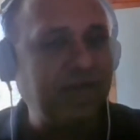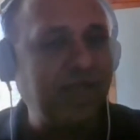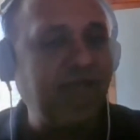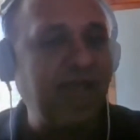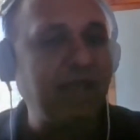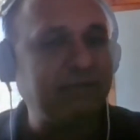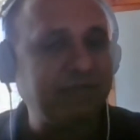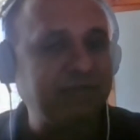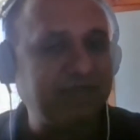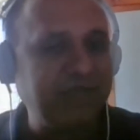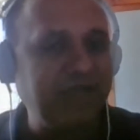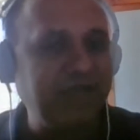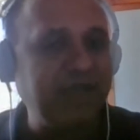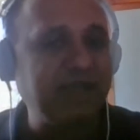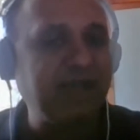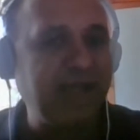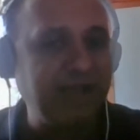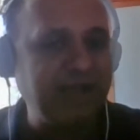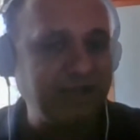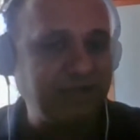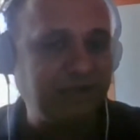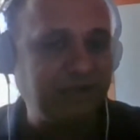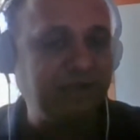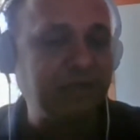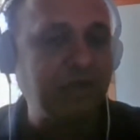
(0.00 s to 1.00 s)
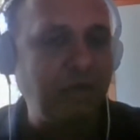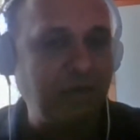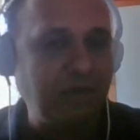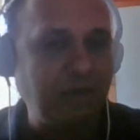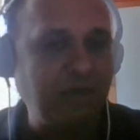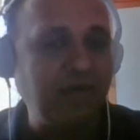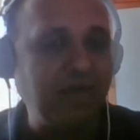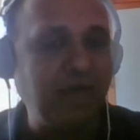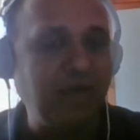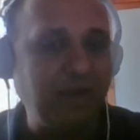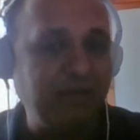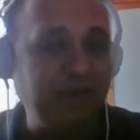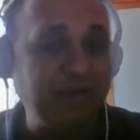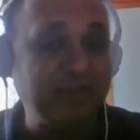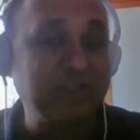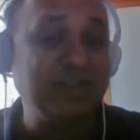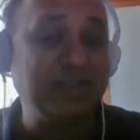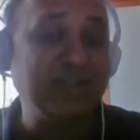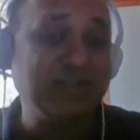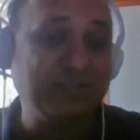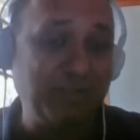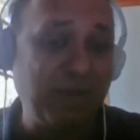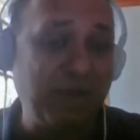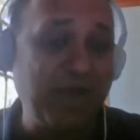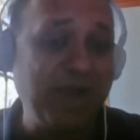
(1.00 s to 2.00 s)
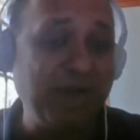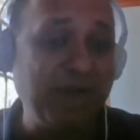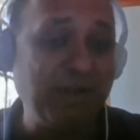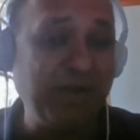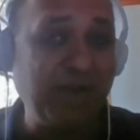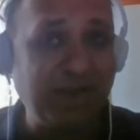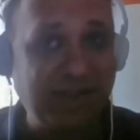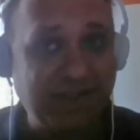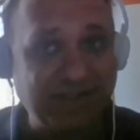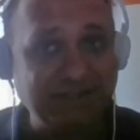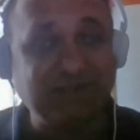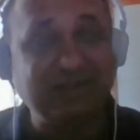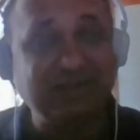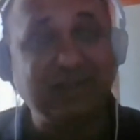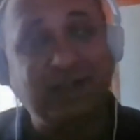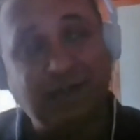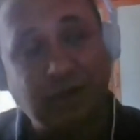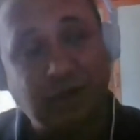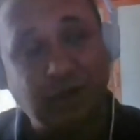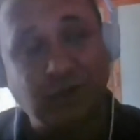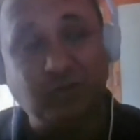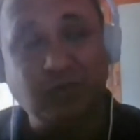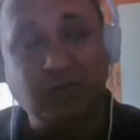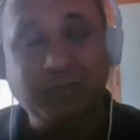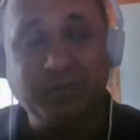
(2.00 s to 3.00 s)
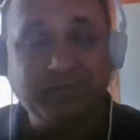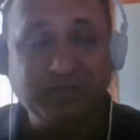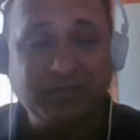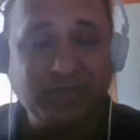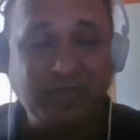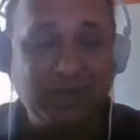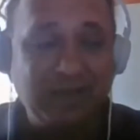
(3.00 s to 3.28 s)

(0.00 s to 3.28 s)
gaps that I saw, which inspired me, and I still do